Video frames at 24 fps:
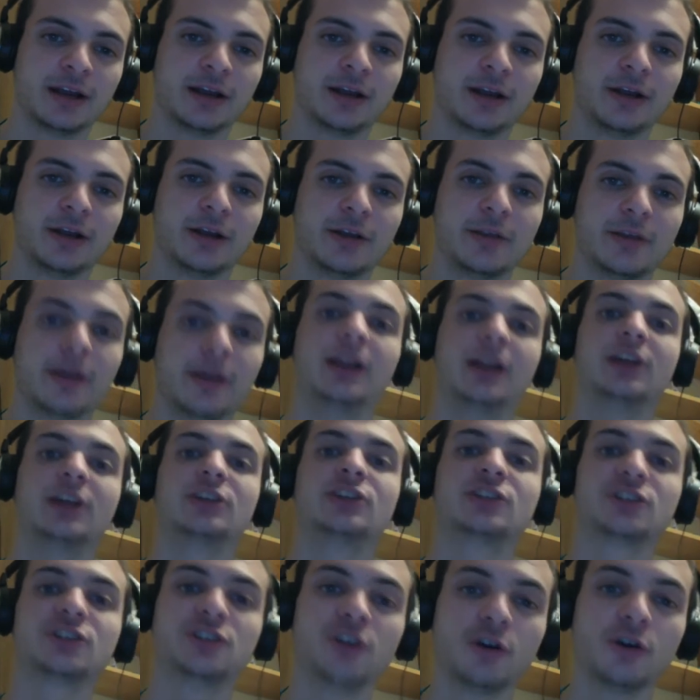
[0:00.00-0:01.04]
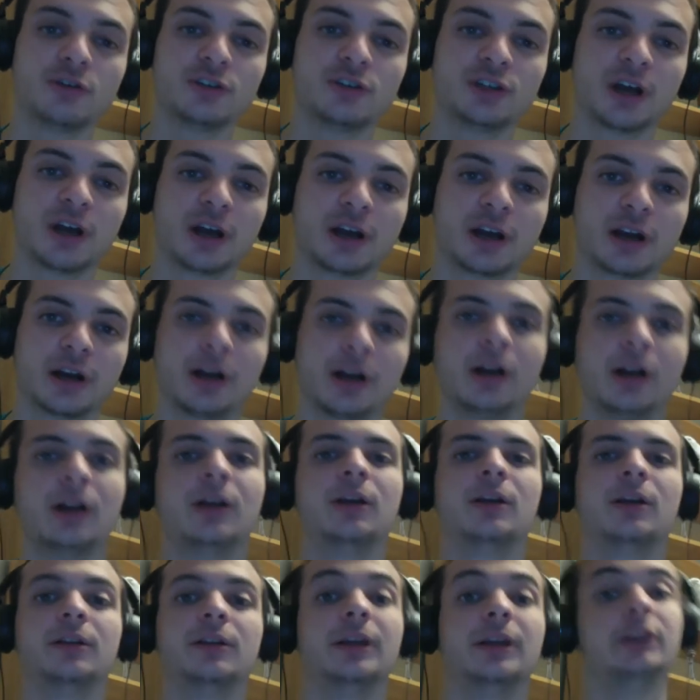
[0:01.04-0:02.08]
then a Snow Chugger,
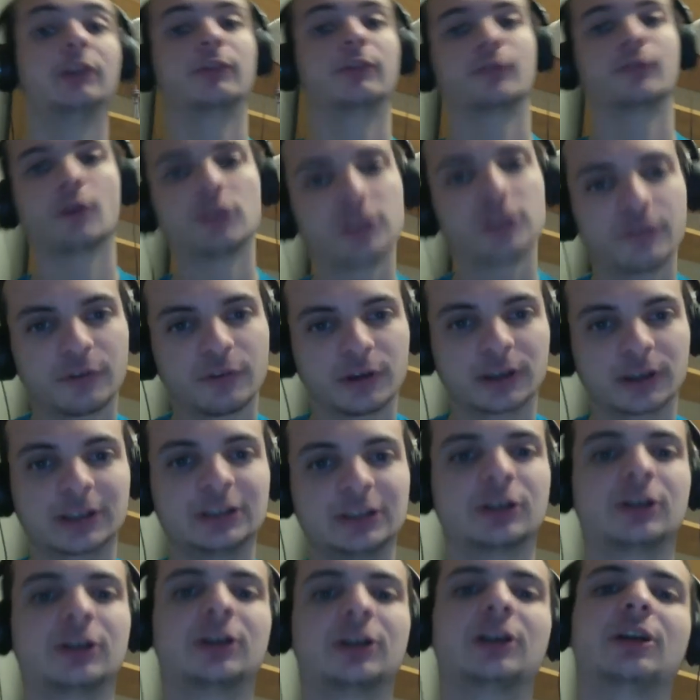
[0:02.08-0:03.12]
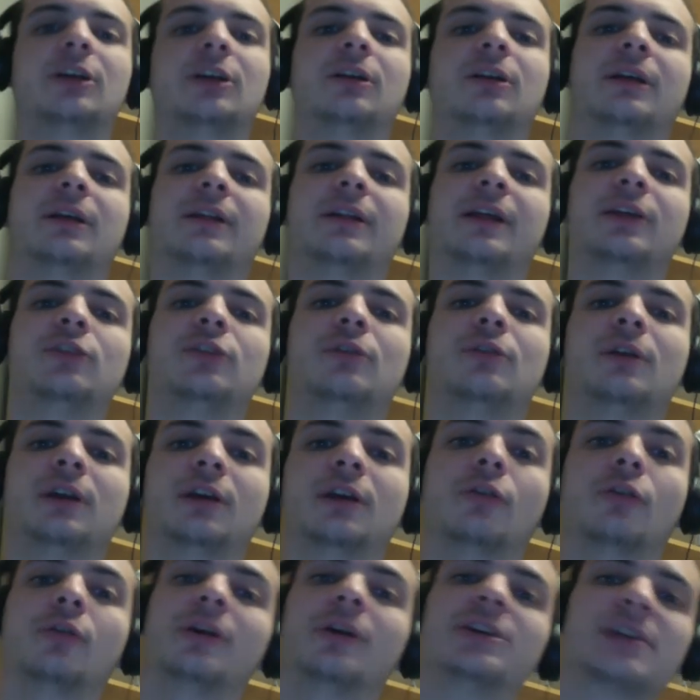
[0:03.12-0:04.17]
then you're frozen for a turn, and then you can
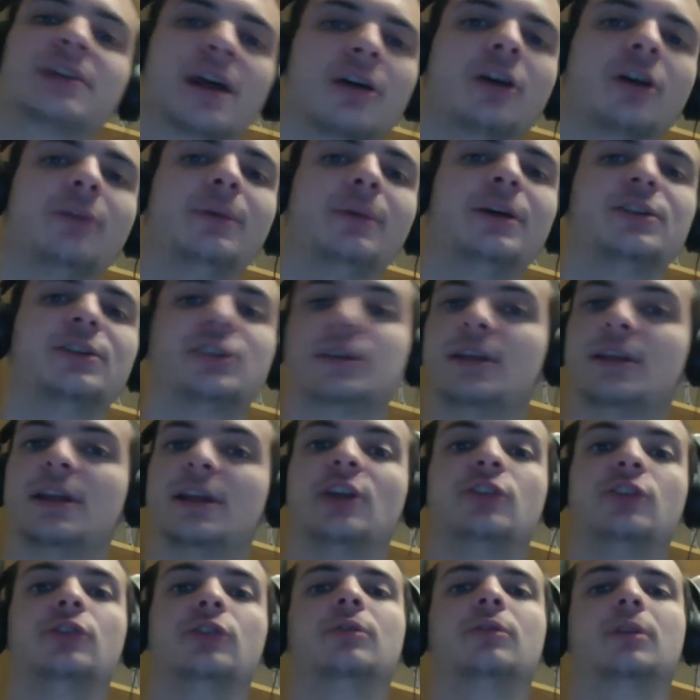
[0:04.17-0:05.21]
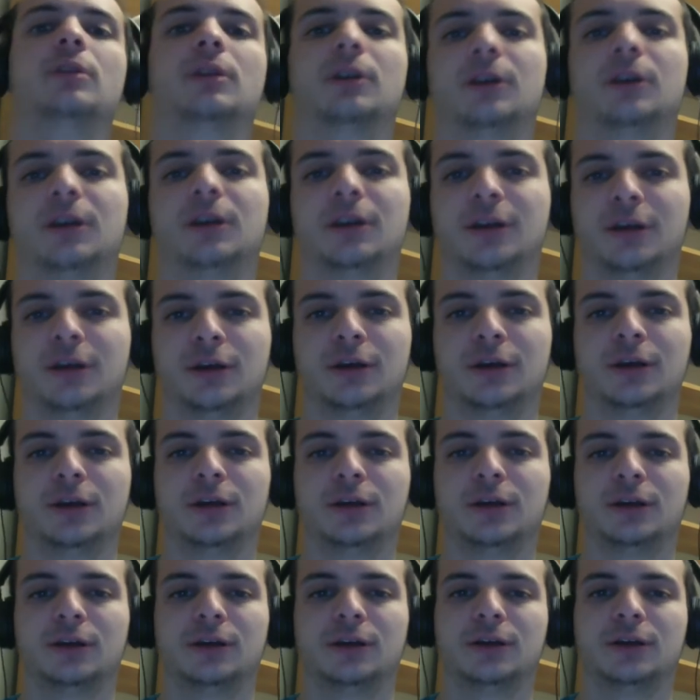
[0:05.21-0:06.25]
kill Crazed Alchemist, and then a dude.
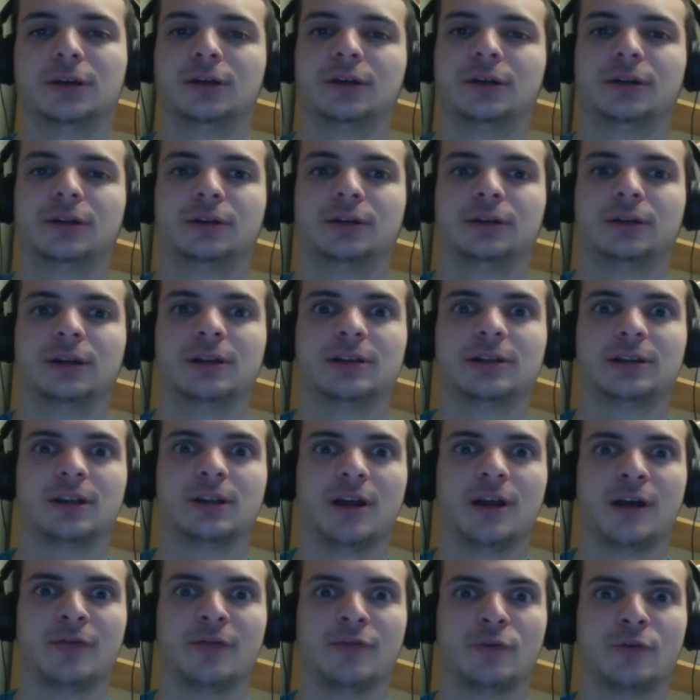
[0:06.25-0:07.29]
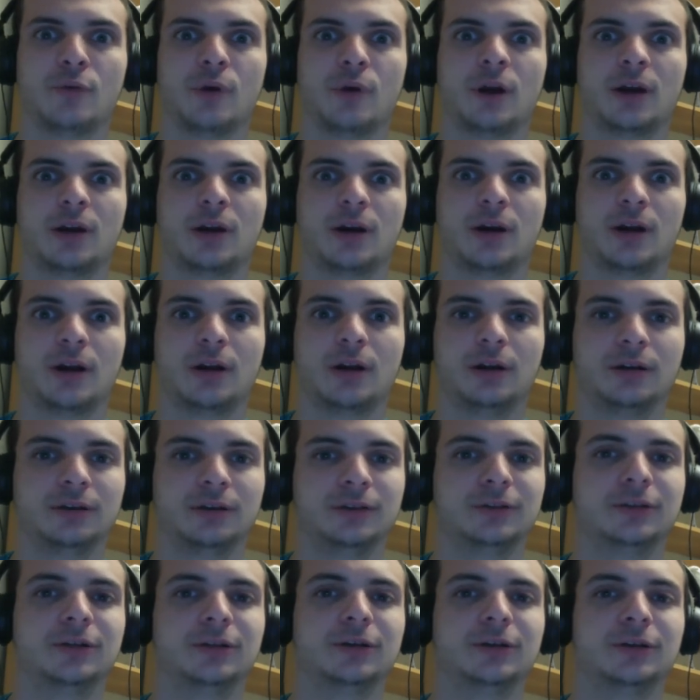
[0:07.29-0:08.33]
That's a lot for one card.
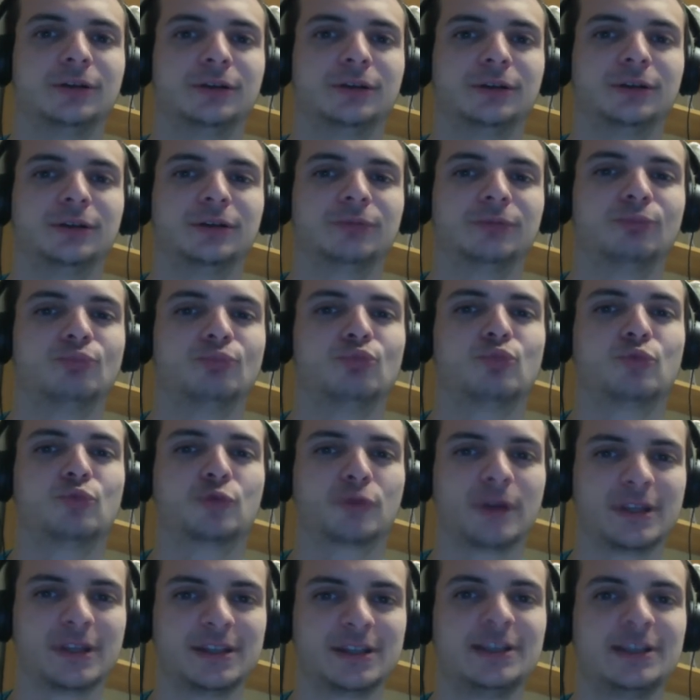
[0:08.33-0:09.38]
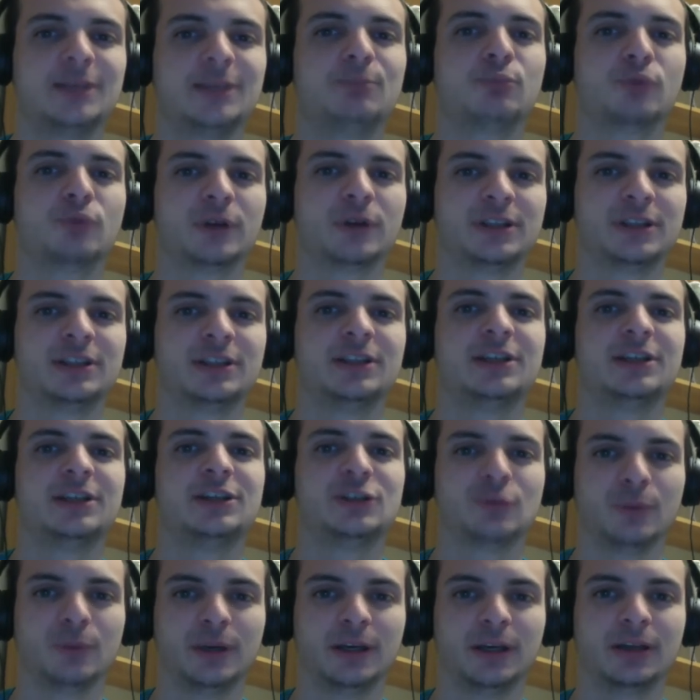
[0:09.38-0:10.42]
Pretty
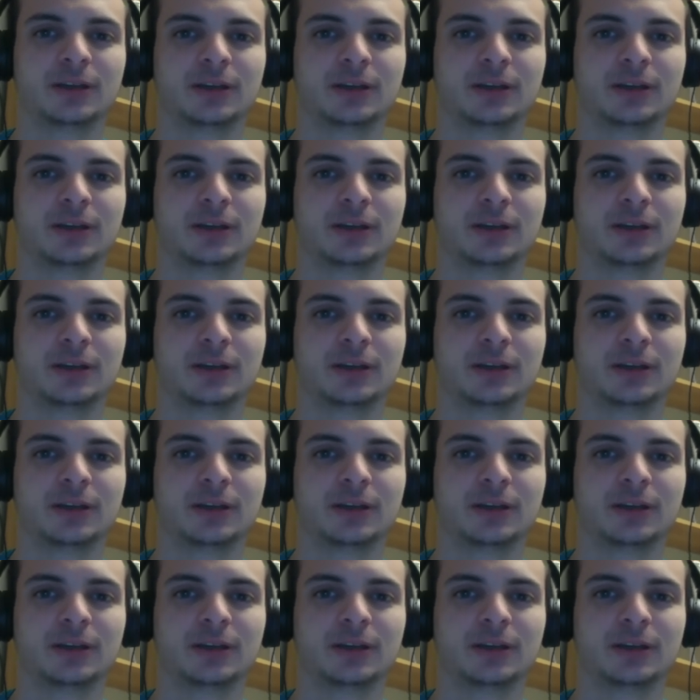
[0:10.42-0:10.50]
sweet.